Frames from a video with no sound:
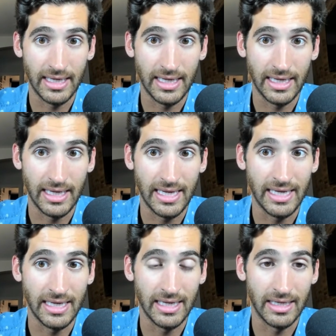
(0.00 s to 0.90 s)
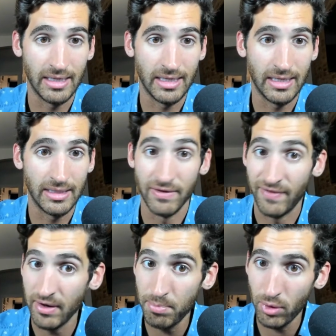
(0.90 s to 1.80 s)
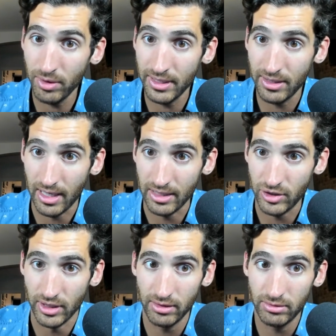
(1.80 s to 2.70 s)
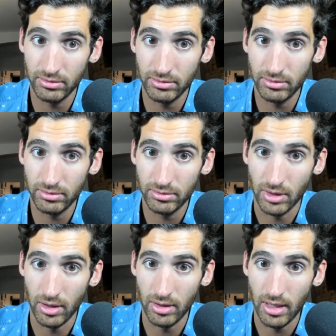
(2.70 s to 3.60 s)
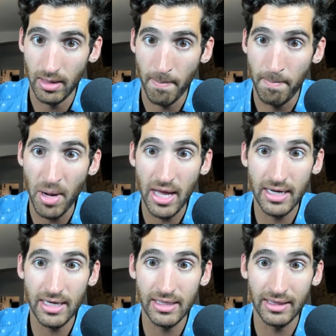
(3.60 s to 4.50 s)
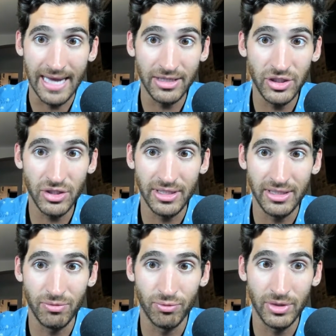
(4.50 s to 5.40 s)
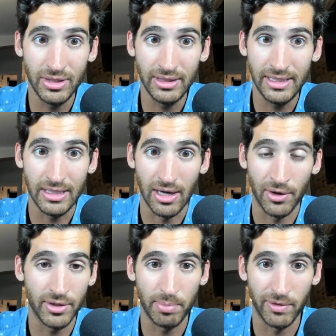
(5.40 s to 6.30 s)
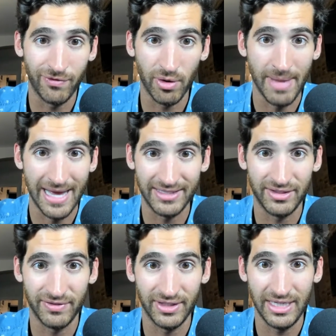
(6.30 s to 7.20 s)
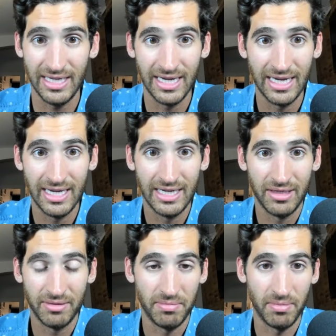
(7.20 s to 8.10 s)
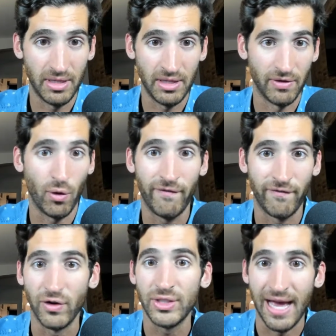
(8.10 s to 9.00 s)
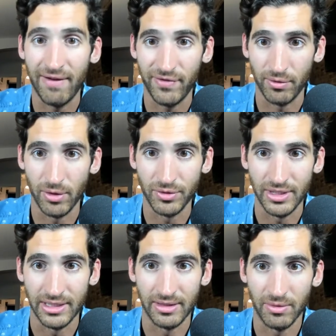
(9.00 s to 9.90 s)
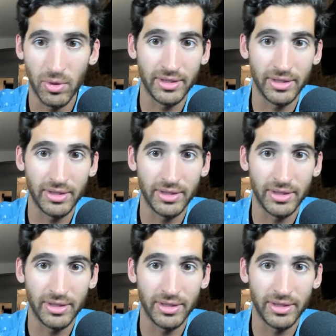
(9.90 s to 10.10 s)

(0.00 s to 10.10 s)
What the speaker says: He did very poorly here last year, but last year he really underperformed massively in the whole first half of the road season. Well,